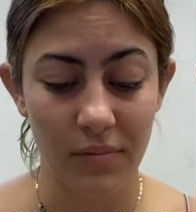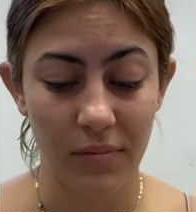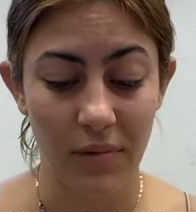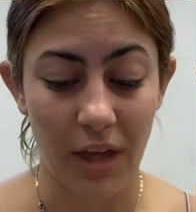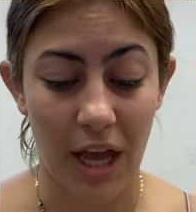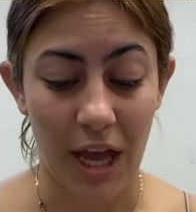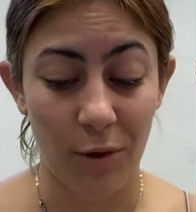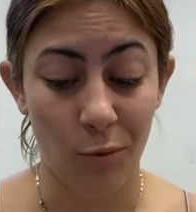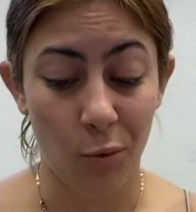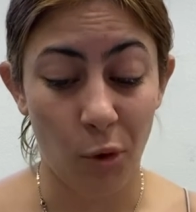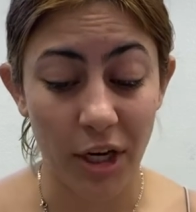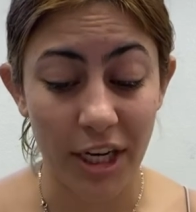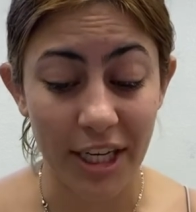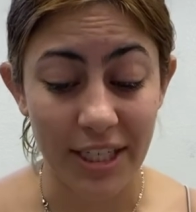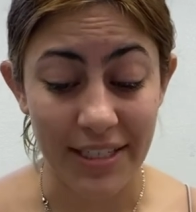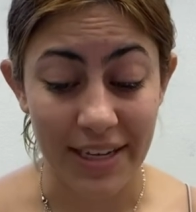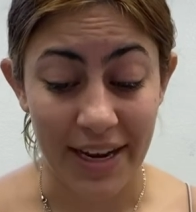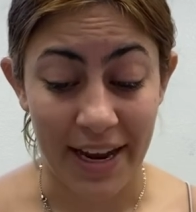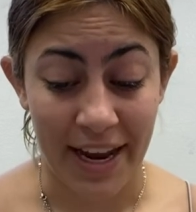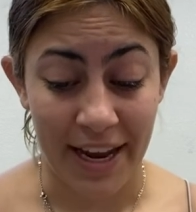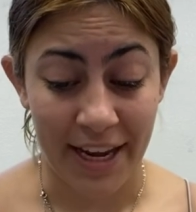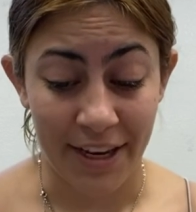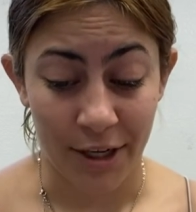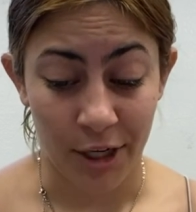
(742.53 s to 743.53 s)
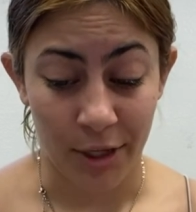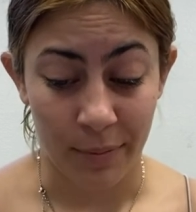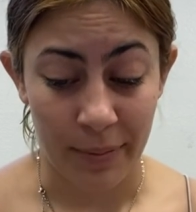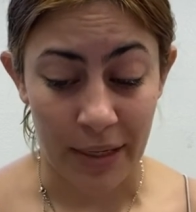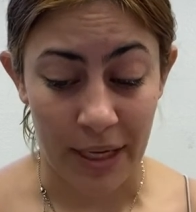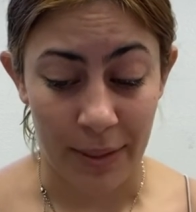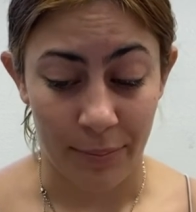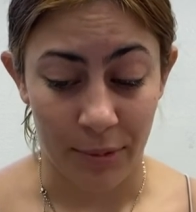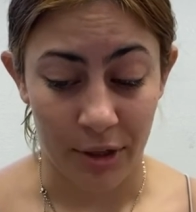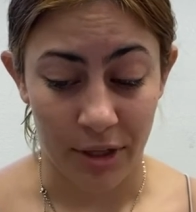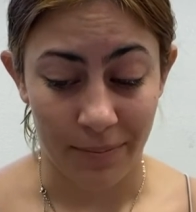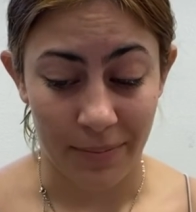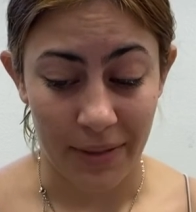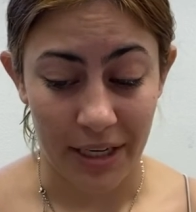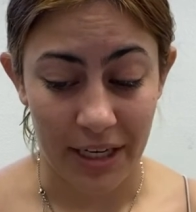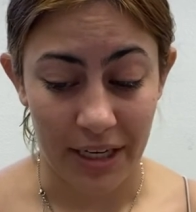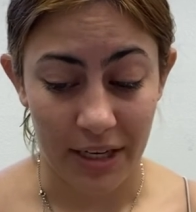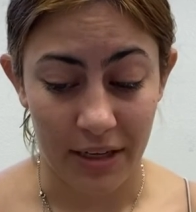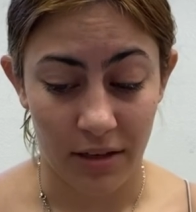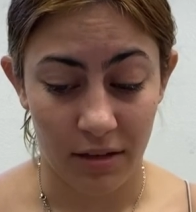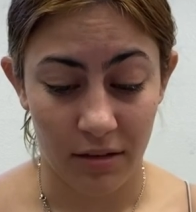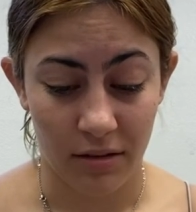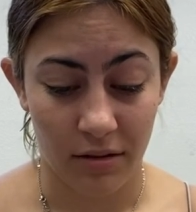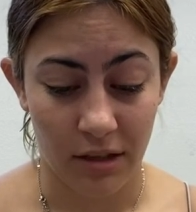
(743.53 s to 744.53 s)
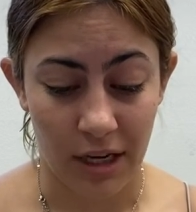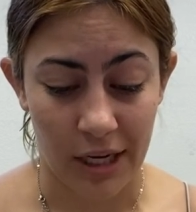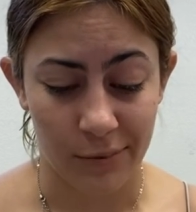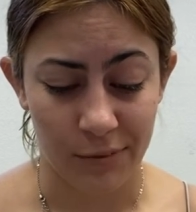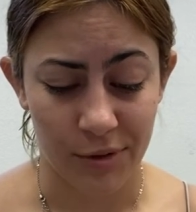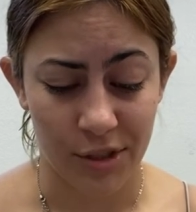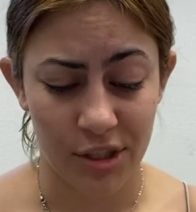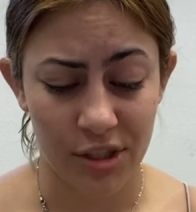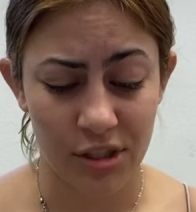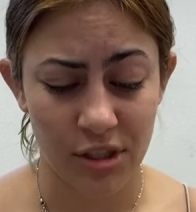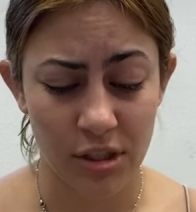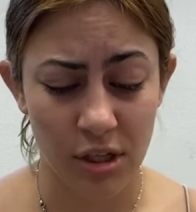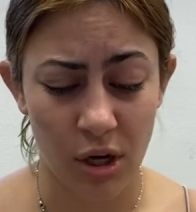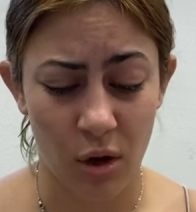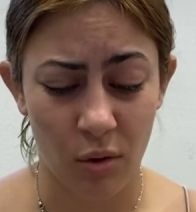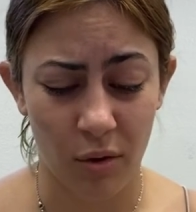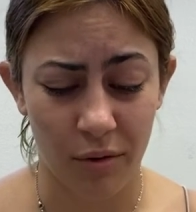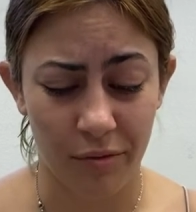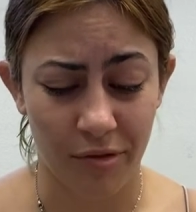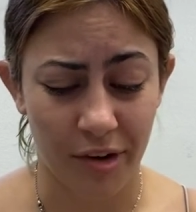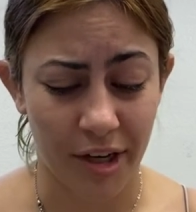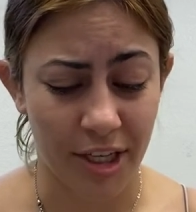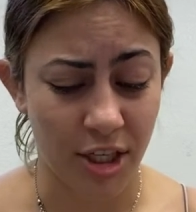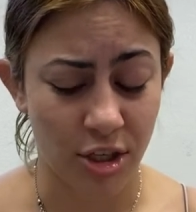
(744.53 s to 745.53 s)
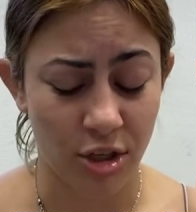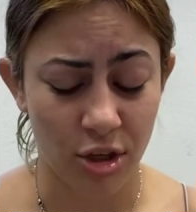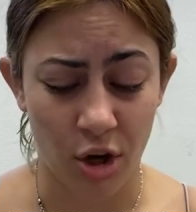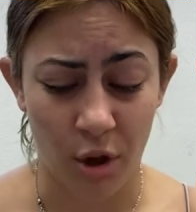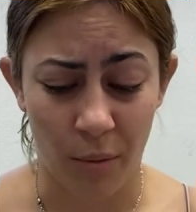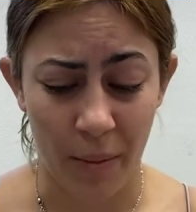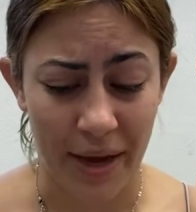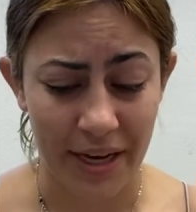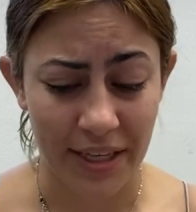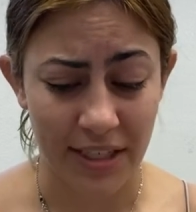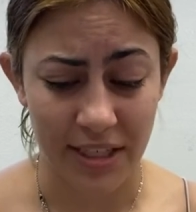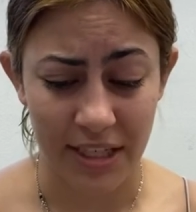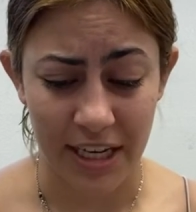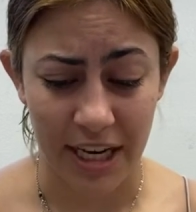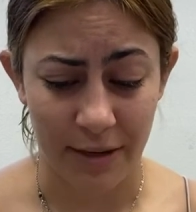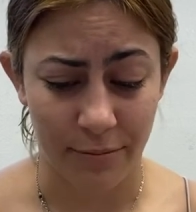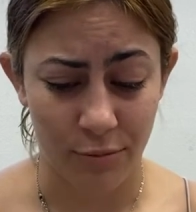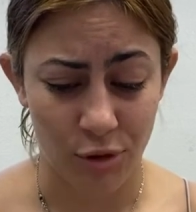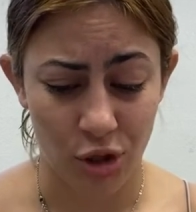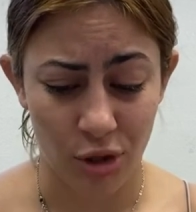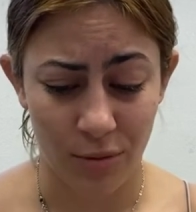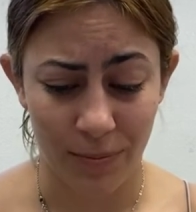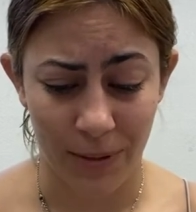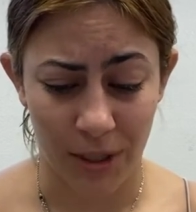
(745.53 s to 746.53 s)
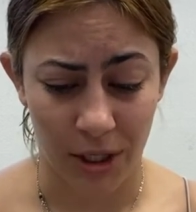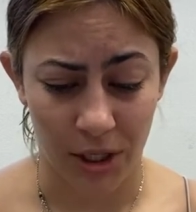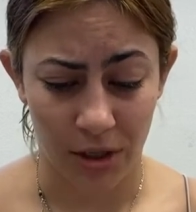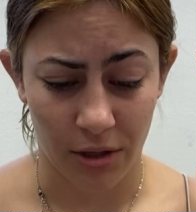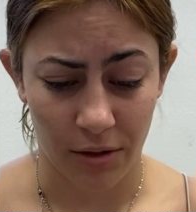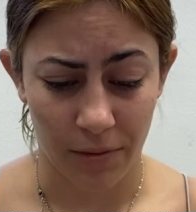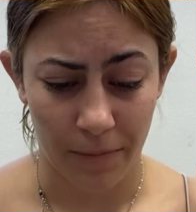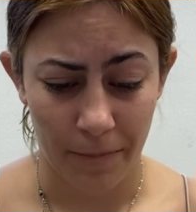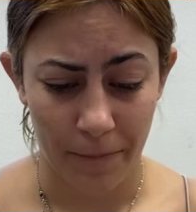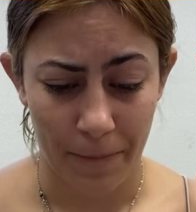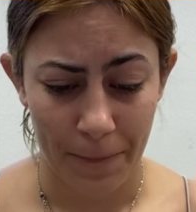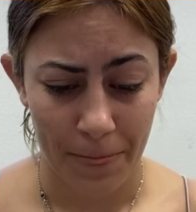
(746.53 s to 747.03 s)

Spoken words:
"I wanted to hate her," Piper admitted. "I was so afraid you'd go back to Camp Jupiter."